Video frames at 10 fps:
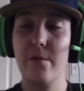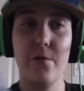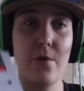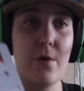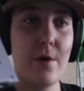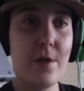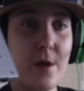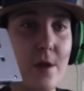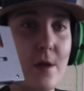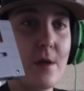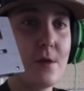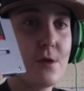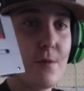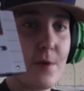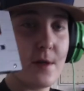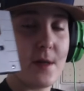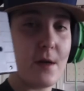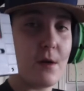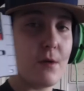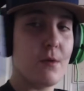for the Super
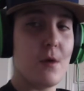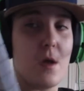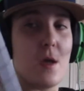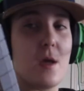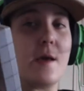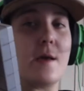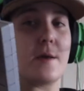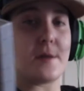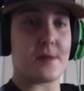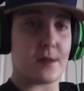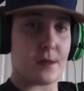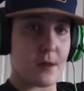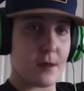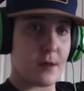Nintendo is